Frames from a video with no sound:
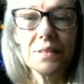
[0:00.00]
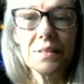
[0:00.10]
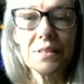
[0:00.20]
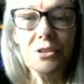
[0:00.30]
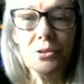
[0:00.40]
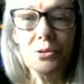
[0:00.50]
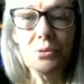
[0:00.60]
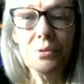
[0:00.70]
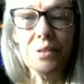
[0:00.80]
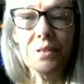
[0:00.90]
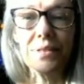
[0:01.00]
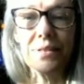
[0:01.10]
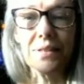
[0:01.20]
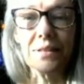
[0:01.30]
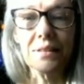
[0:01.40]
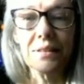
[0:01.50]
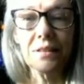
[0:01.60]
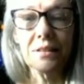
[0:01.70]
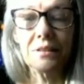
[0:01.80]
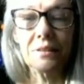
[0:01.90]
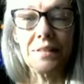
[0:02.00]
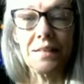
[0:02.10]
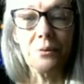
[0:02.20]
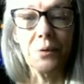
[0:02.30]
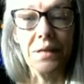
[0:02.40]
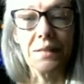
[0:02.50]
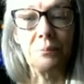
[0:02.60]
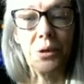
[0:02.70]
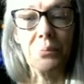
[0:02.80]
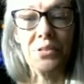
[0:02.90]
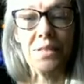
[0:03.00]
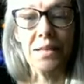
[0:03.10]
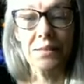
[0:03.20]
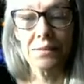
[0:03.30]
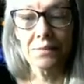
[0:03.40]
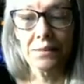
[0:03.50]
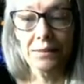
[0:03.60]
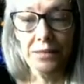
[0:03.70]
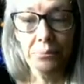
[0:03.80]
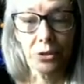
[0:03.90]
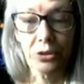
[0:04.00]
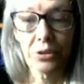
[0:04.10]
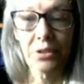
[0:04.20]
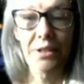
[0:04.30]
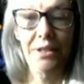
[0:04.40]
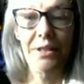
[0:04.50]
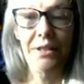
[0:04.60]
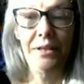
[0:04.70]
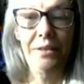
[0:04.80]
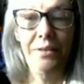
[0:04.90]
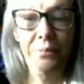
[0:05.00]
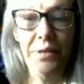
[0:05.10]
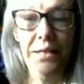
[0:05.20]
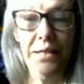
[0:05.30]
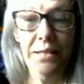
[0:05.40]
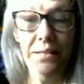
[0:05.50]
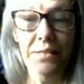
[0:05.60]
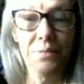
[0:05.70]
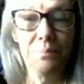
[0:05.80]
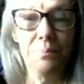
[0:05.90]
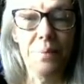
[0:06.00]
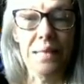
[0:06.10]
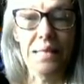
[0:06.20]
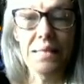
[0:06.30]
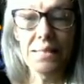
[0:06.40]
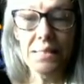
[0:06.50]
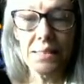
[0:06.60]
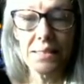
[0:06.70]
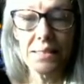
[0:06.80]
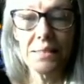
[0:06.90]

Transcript: The two is, a, a look like what? A marmoset, a little lemur. Three is bees.